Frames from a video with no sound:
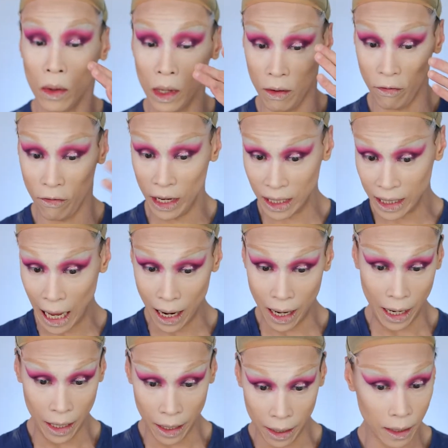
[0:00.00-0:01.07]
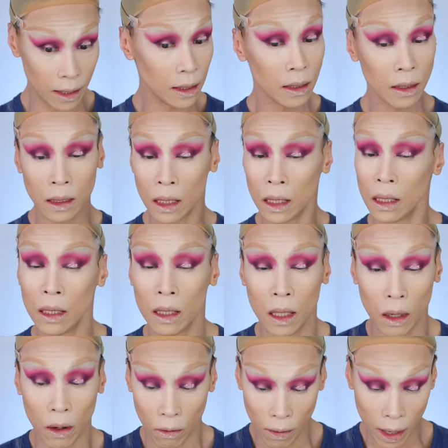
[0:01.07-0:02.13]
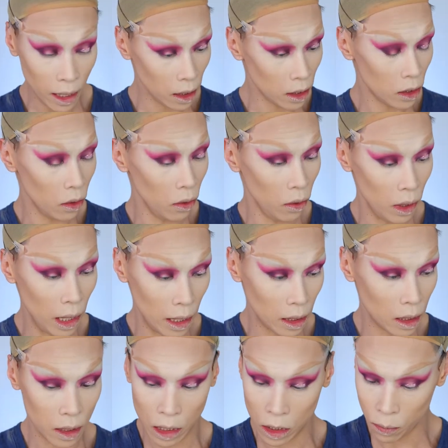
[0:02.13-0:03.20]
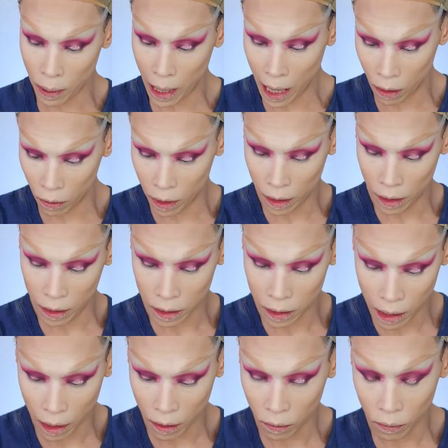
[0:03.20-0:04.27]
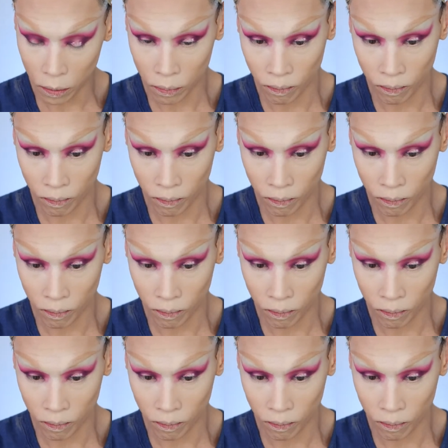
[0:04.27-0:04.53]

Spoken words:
Can fix that later. Alright, so let's just powder this now.